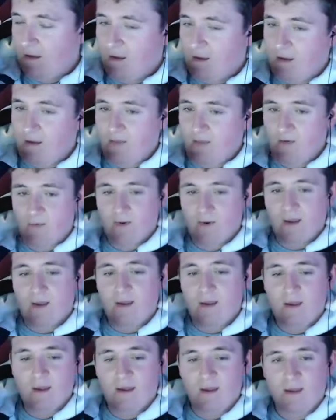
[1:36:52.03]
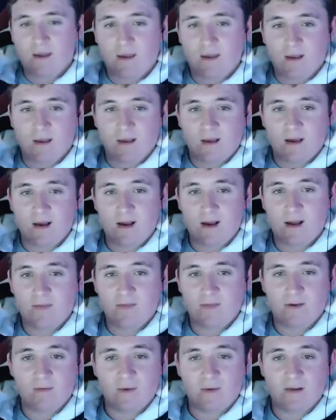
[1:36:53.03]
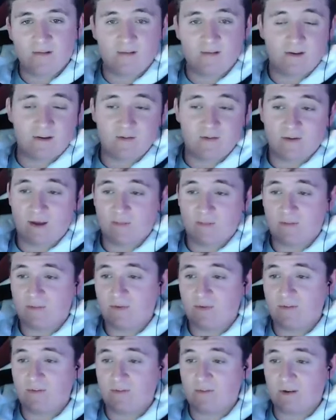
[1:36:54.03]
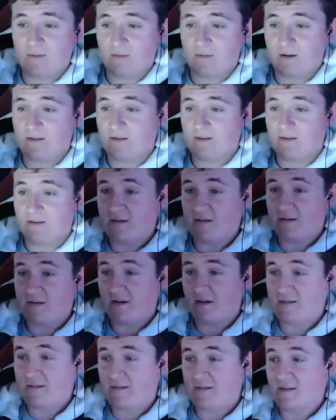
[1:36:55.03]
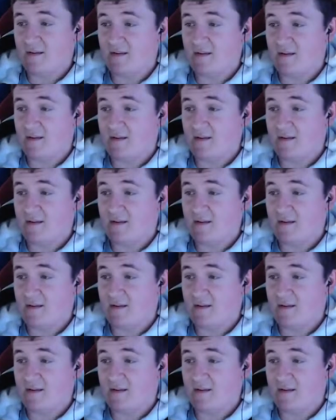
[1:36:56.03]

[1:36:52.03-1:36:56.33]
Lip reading: Either way, I think I'm actually going to wrap up this stream because I'm exhausted.